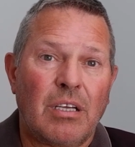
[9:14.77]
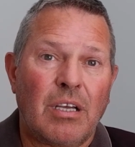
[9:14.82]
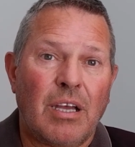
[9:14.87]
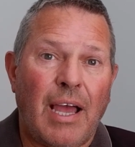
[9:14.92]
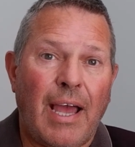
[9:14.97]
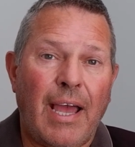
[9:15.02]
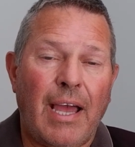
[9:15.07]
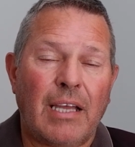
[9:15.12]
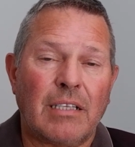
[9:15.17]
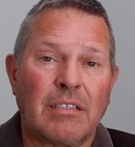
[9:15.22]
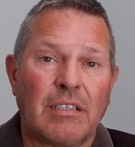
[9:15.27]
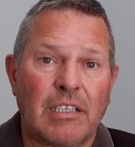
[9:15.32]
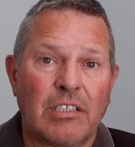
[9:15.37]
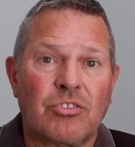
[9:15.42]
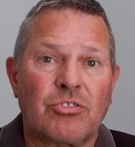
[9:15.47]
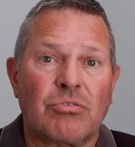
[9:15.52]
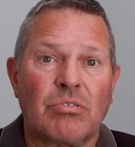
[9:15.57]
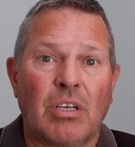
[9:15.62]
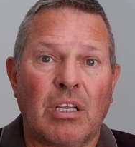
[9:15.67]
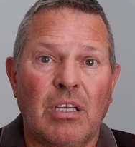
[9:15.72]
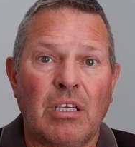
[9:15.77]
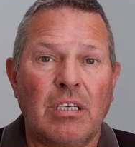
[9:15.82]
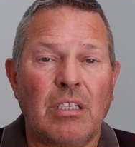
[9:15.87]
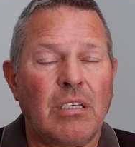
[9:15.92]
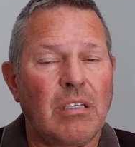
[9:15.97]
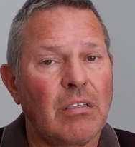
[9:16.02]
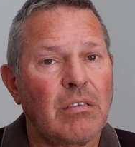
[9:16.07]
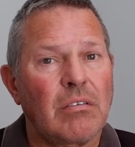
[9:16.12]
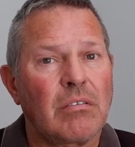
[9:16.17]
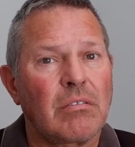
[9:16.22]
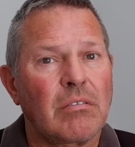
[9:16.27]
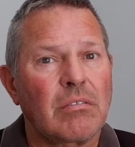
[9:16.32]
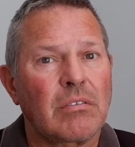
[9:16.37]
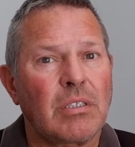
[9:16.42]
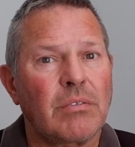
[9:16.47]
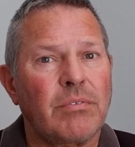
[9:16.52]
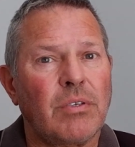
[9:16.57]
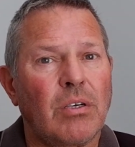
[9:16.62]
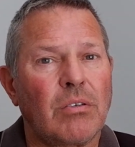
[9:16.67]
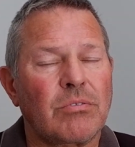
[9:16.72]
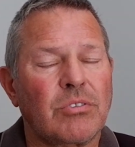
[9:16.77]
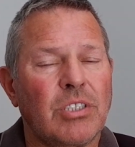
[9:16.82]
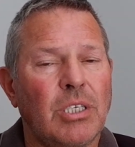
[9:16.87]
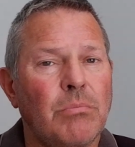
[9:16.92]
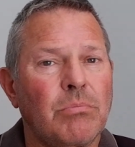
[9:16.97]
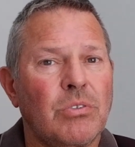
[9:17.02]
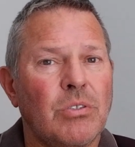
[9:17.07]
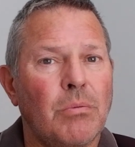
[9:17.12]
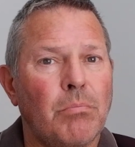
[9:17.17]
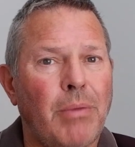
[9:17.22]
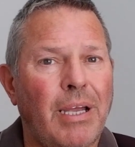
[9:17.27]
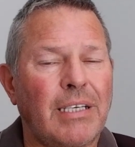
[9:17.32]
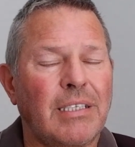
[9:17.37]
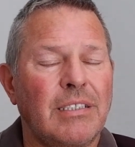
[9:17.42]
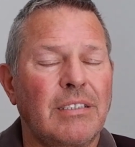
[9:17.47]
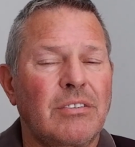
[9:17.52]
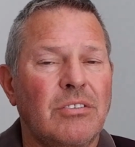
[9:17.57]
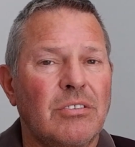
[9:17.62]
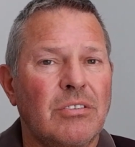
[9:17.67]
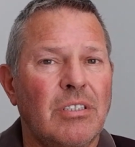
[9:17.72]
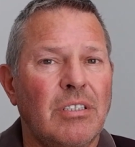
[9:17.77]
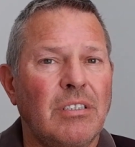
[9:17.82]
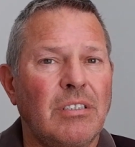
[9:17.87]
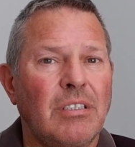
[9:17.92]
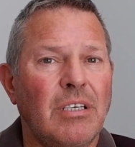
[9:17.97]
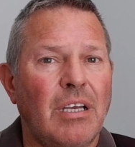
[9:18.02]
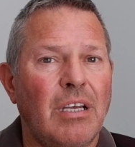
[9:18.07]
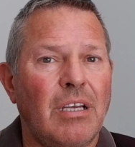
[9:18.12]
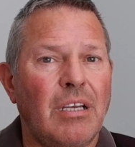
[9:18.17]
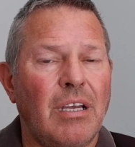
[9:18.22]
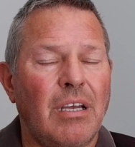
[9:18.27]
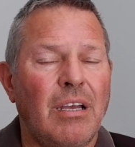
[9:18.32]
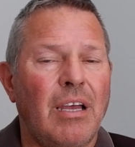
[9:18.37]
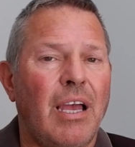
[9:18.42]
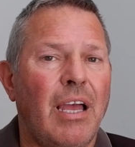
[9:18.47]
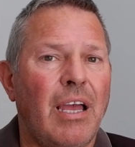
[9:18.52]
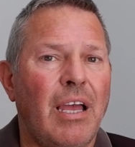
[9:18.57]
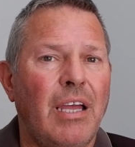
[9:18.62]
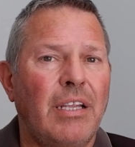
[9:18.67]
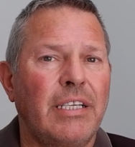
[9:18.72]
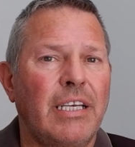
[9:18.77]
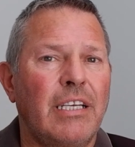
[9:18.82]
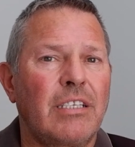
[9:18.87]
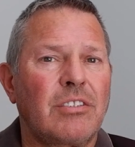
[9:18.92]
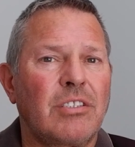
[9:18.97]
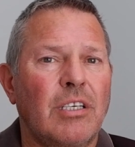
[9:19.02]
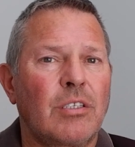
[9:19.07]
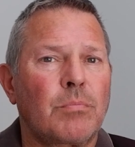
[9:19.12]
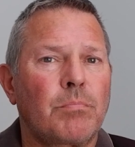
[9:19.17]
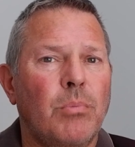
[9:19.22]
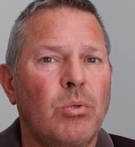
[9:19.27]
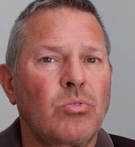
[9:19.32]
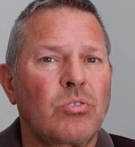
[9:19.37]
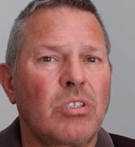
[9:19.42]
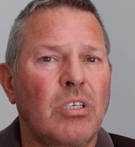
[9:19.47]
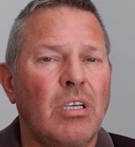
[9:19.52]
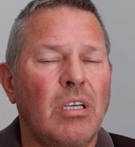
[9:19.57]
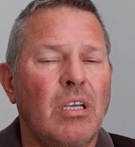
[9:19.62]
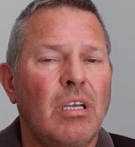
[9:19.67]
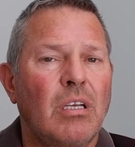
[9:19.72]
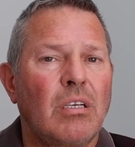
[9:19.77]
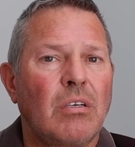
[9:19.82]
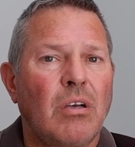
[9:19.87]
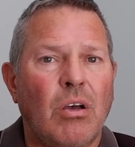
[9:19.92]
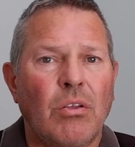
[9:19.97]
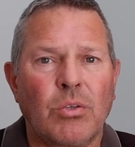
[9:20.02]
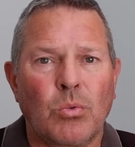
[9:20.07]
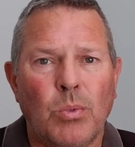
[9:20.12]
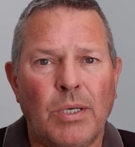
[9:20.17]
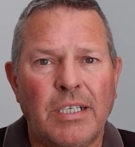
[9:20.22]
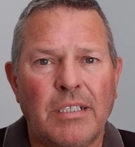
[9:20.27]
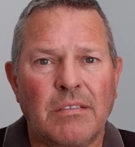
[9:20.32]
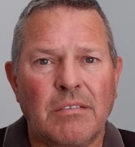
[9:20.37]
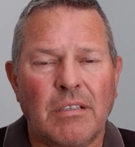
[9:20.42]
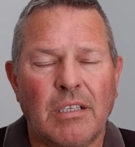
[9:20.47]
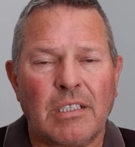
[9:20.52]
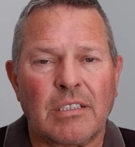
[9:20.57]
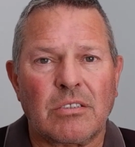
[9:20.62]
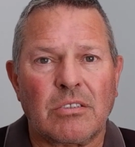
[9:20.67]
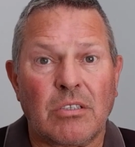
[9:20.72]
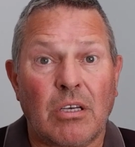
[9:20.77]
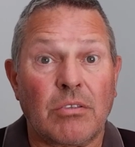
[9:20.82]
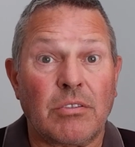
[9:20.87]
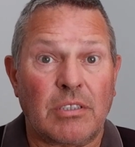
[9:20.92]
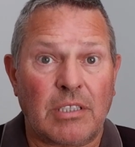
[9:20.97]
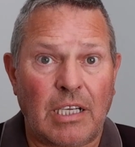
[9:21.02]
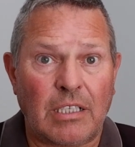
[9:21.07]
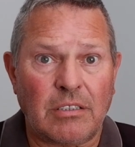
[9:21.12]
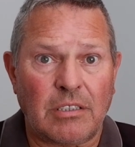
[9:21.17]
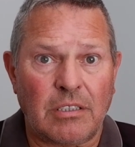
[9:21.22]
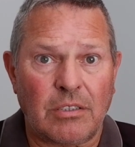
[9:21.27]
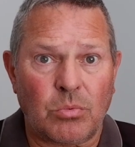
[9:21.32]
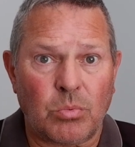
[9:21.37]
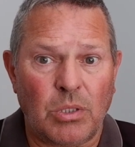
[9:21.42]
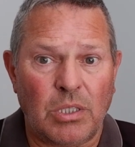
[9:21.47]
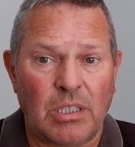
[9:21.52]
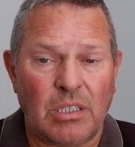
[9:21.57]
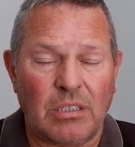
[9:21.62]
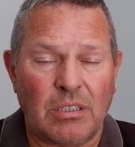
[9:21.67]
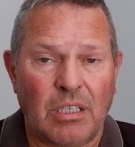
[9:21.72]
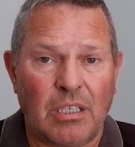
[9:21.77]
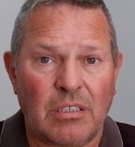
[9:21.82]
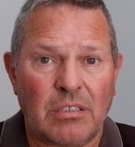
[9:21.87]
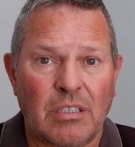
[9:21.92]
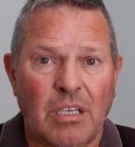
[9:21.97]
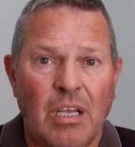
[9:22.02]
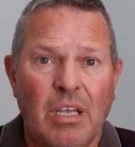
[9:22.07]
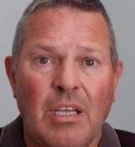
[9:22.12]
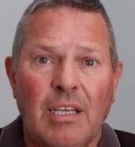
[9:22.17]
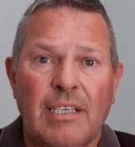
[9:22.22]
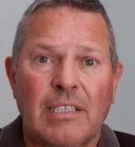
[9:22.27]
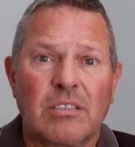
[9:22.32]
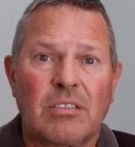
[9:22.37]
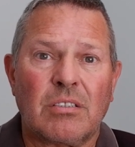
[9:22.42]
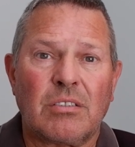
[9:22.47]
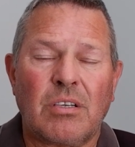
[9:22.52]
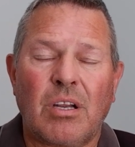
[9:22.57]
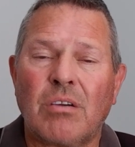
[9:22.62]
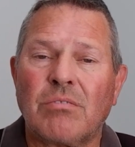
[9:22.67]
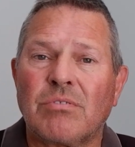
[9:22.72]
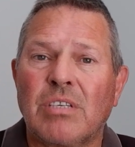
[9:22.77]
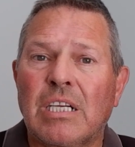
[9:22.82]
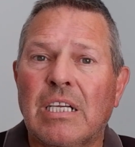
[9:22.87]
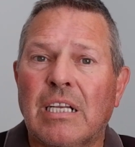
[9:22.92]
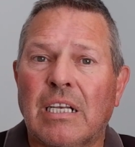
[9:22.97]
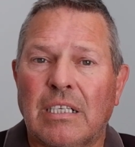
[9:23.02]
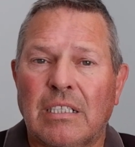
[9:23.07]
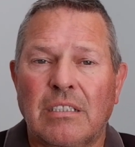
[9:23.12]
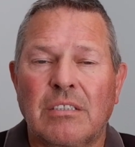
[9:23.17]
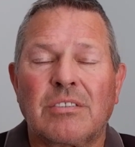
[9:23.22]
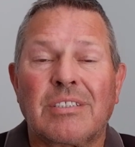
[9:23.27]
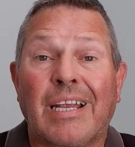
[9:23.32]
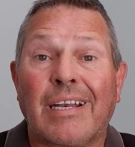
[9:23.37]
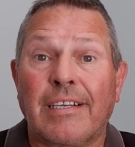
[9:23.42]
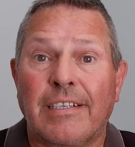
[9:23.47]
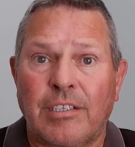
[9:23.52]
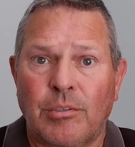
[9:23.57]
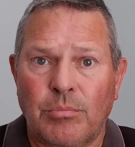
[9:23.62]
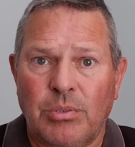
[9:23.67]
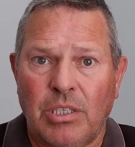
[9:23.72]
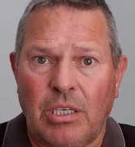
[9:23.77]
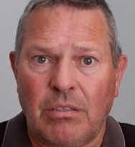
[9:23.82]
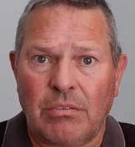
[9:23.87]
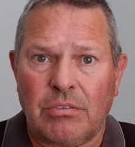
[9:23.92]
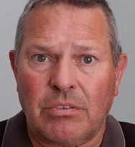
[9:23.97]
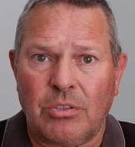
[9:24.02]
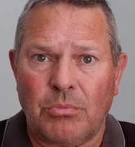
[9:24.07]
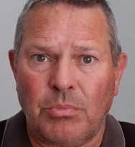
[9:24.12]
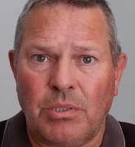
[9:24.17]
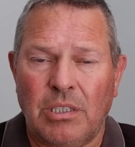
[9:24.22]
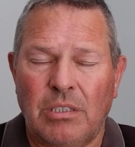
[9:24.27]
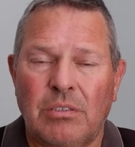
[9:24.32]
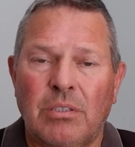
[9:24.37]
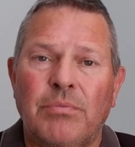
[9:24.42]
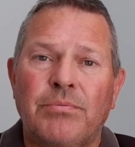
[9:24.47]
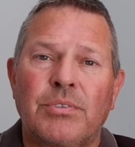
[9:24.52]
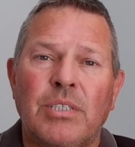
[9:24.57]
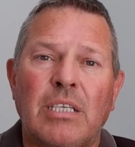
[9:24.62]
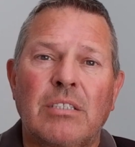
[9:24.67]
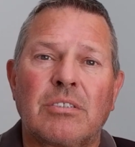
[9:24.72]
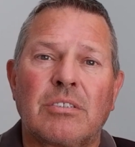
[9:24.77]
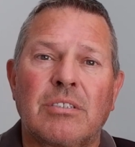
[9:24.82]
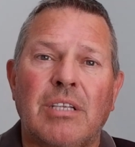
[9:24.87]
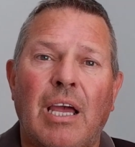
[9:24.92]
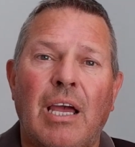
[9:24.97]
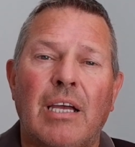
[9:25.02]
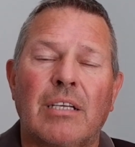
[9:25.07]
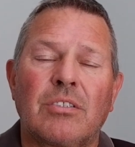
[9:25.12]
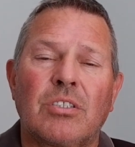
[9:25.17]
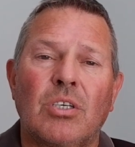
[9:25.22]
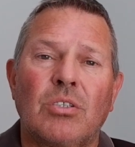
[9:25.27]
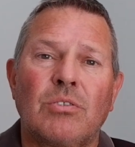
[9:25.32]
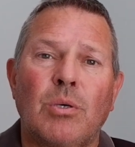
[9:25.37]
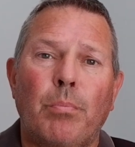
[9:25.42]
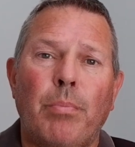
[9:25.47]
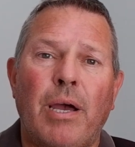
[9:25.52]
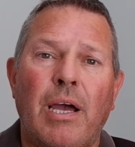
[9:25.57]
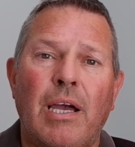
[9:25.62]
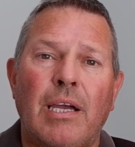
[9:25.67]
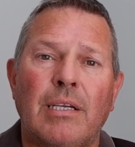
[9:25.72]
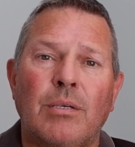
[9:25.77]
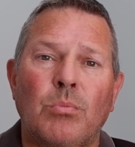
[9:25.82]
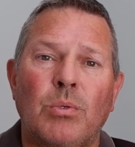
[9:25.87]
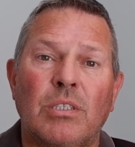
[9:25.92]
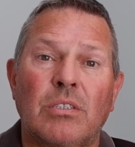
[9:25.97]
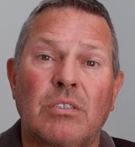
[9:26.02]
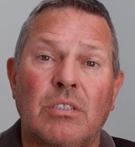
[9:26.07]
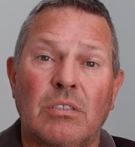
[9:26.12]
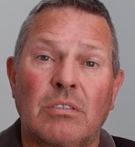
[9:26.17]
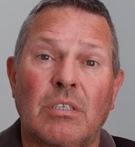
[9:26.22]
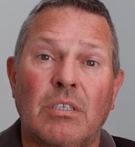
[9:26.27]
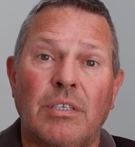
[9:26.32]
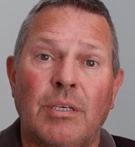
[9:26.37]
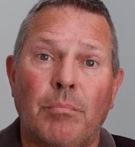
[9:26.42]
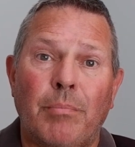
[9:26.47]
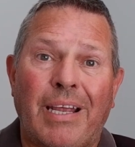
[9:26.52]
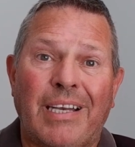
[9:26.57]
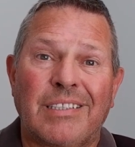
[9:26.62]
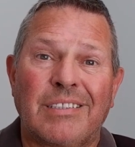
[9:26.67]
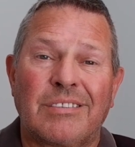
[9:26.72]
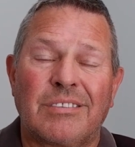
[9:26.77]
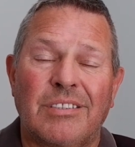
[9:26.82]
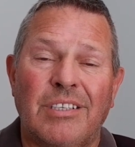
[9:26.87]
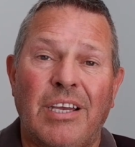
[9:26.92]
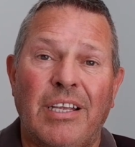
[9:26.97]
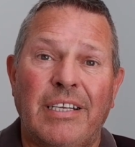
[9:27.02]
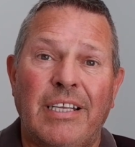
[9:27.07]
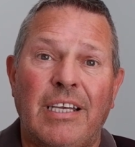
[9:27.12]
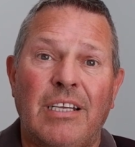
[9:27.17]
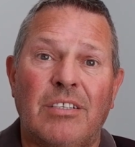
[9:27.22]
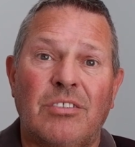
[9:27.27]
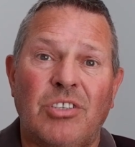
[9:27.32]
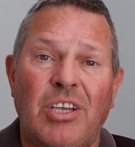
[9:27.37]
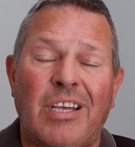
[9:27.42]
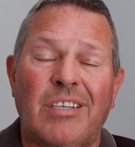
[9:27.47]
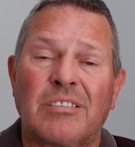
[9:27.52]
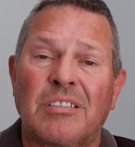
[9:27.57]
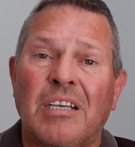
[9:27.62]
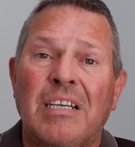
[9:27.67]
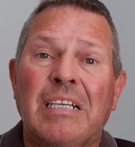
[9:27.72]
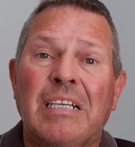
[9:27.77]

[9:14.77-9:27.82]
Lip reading: and literally they've not seemed to manage the NHS budget, or the waiting list, or the dentist waiting list. So they're not really selling themselves to me as a fresh start or a party which is going to manage the NHS.